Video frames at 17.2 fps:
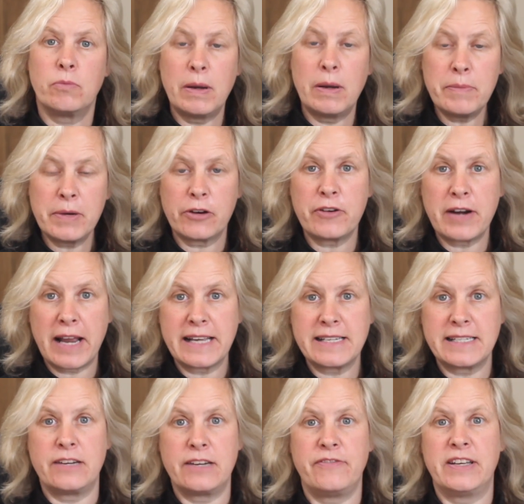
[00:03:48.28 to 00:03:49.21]
When we're
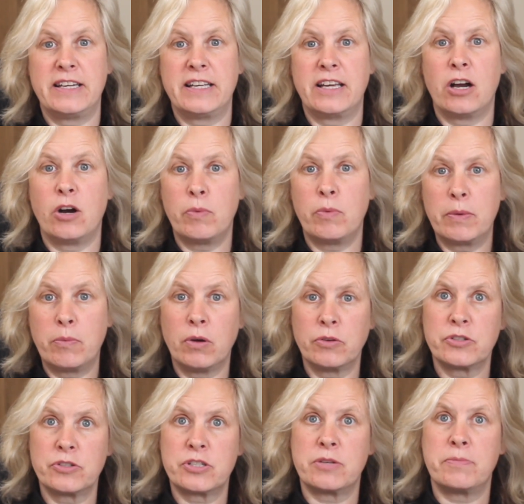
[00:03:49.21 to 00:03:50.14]
creating a video, we
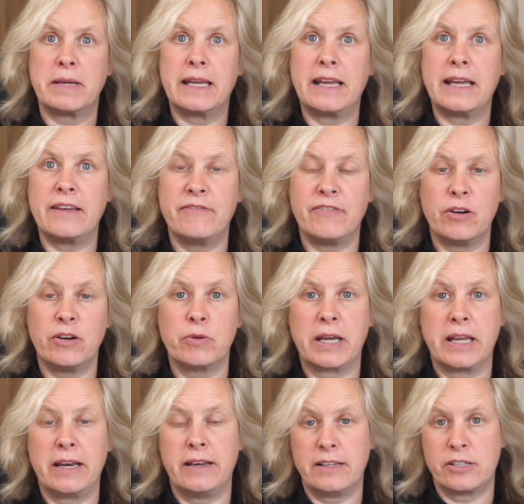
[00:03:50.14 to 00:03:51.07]
want to be
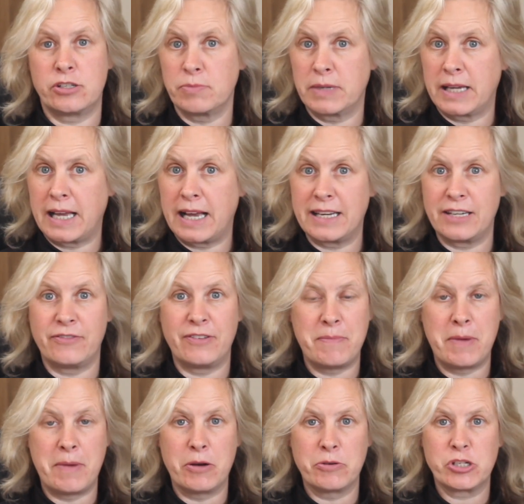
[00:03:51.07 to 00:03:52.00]
evoking some kind of
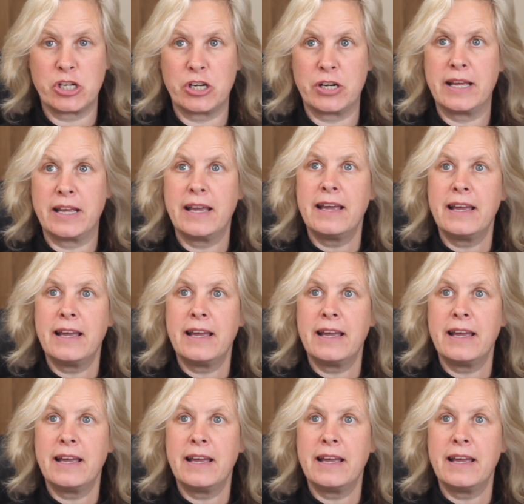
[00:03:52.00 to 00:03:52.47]
emotion.